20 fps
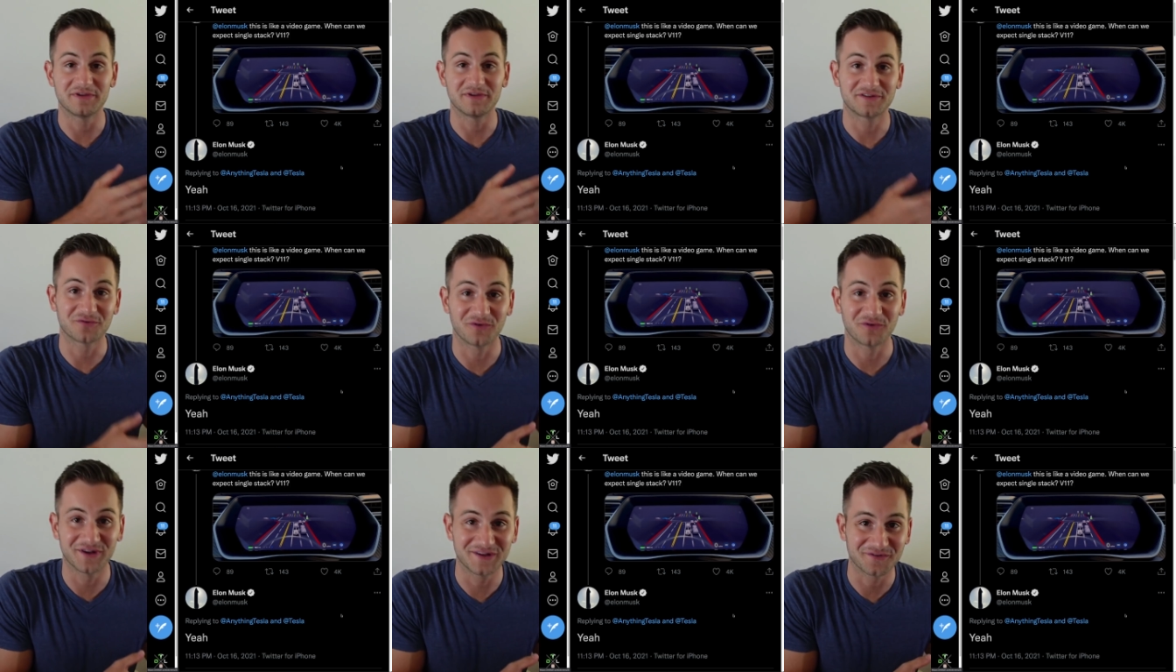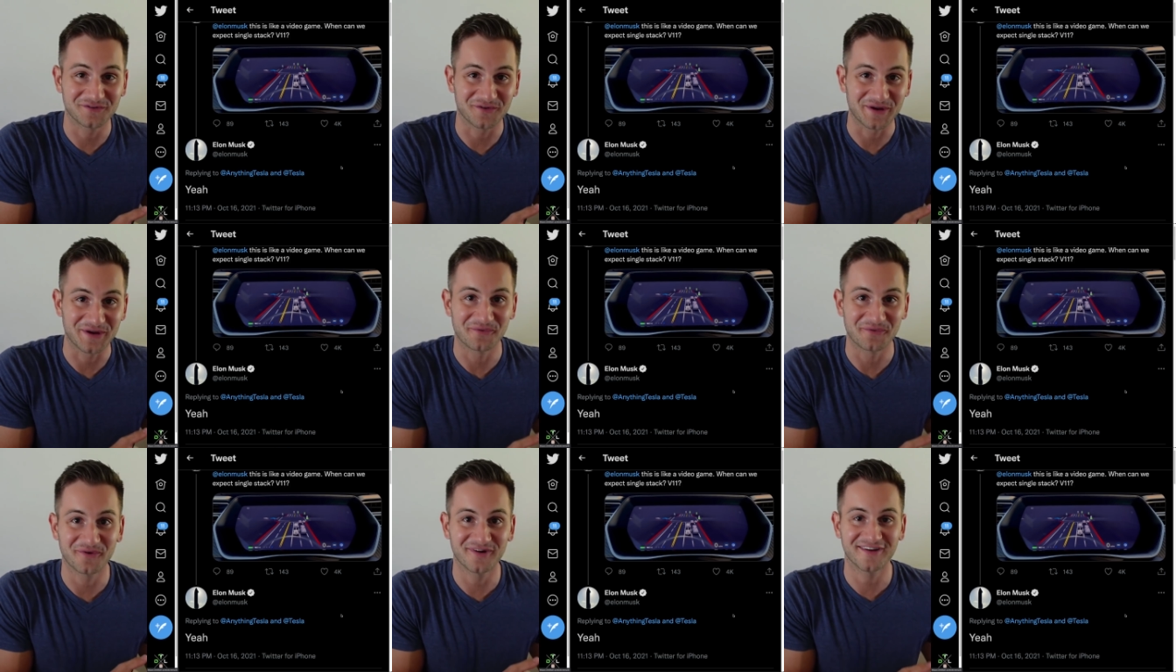
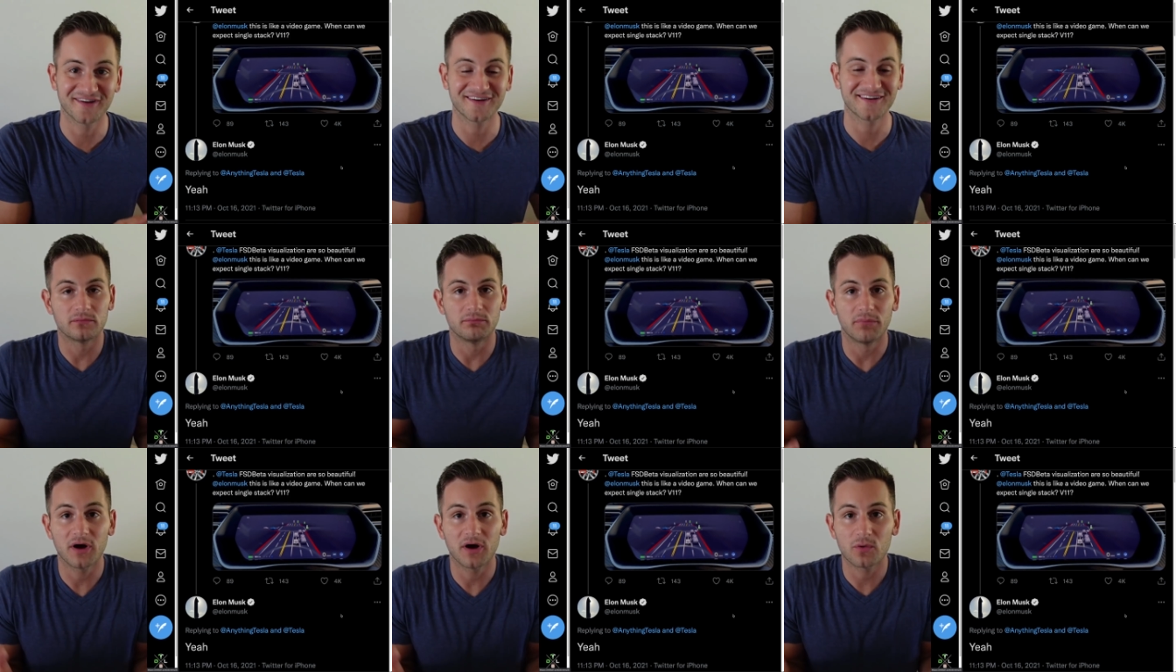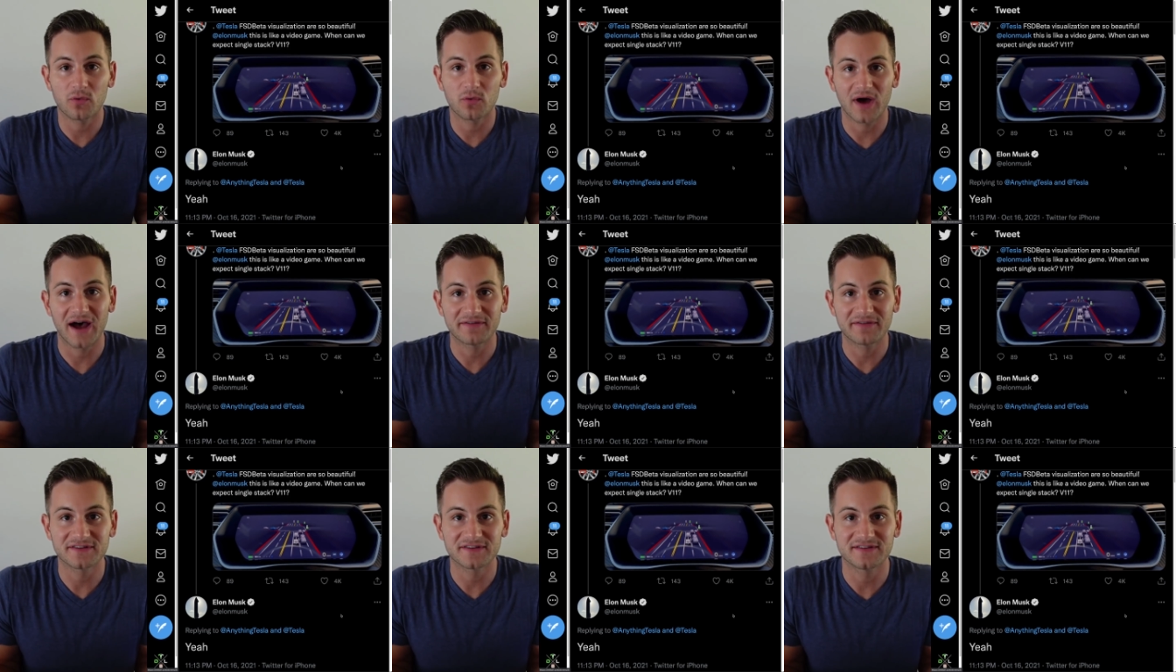2021, but we'll
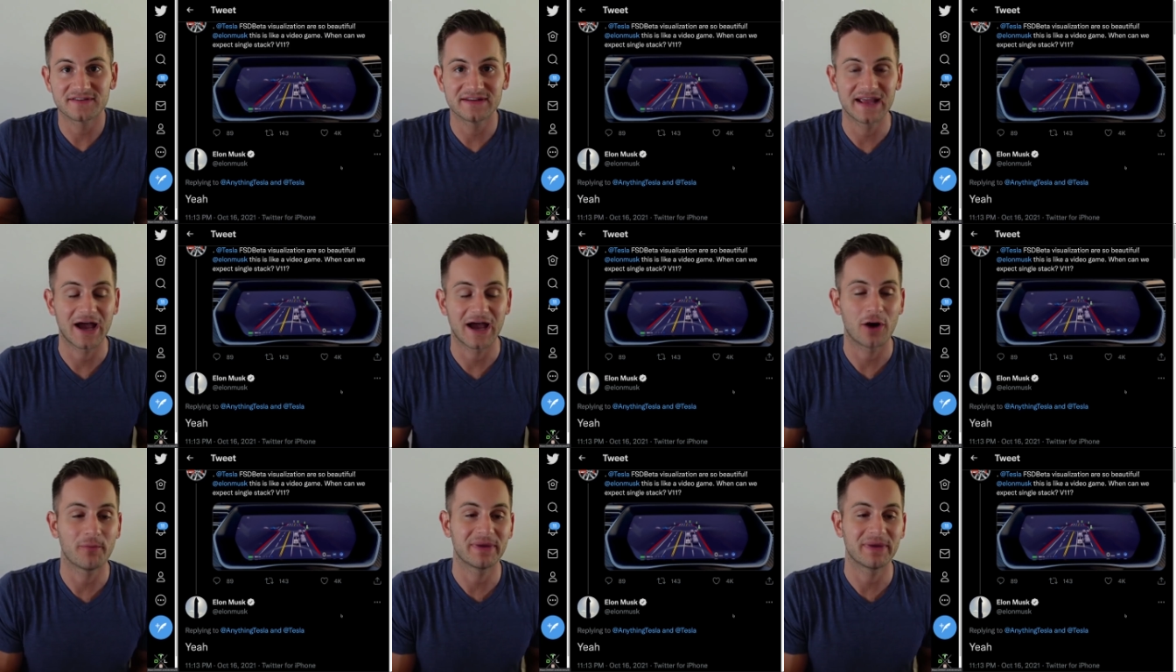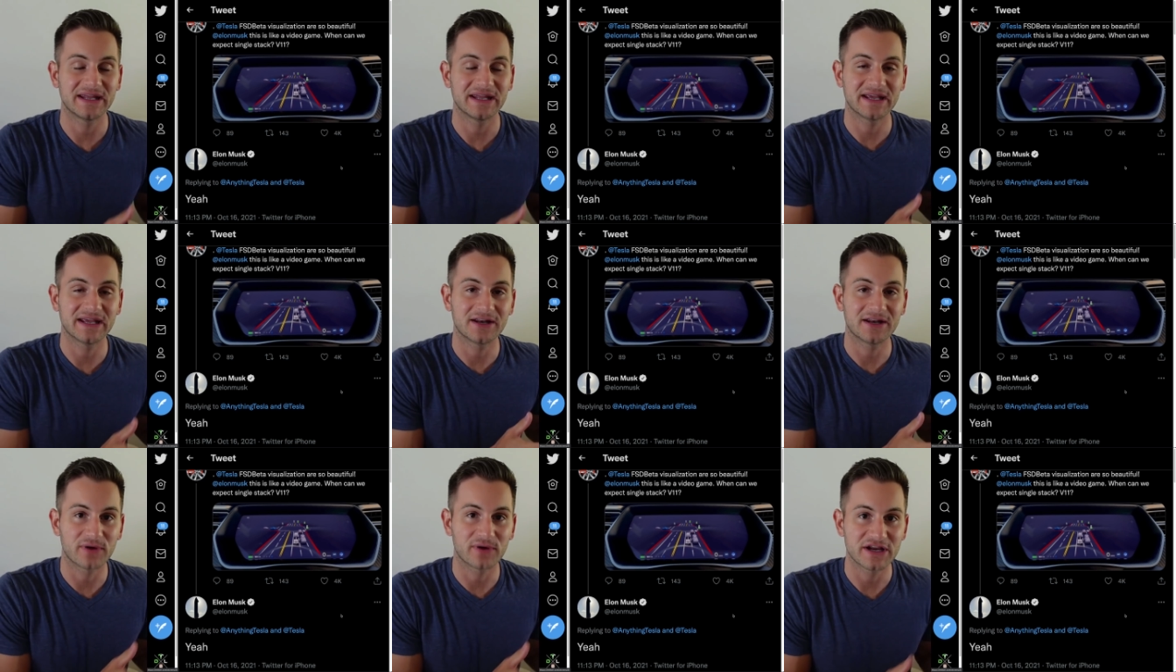have to see how many
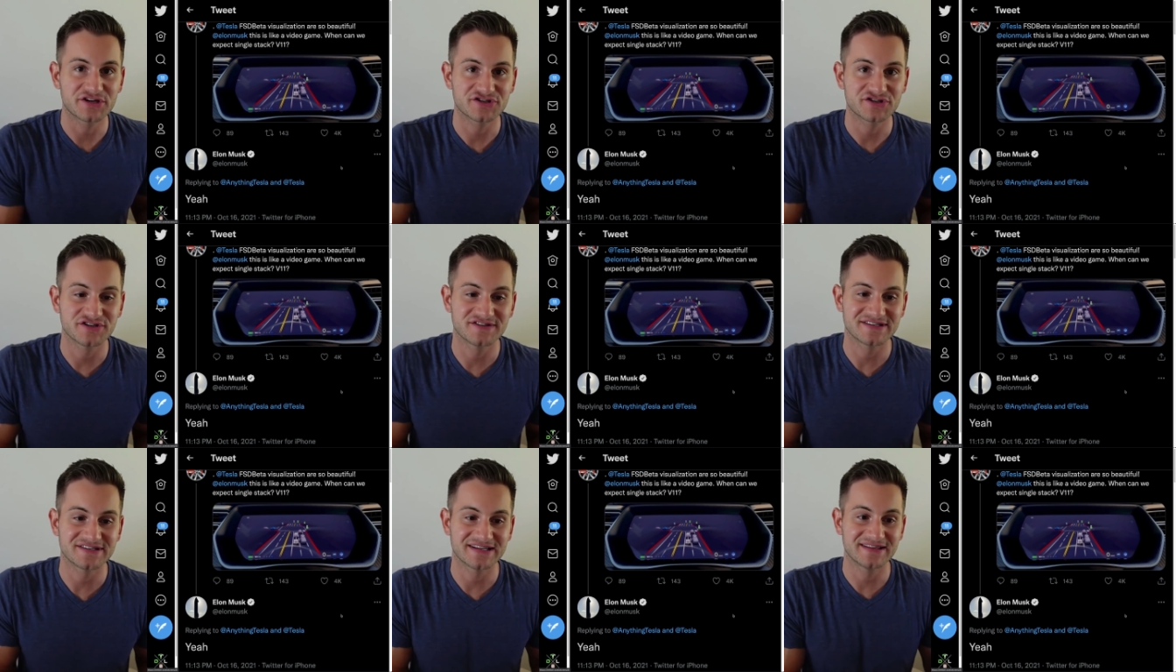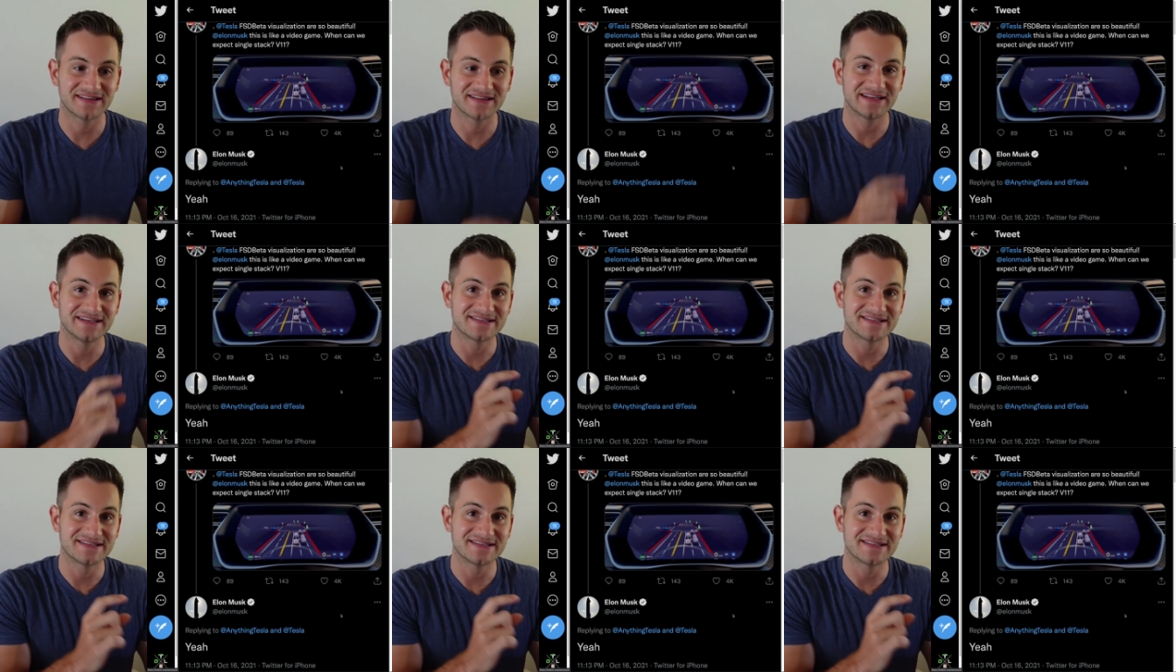iterations in the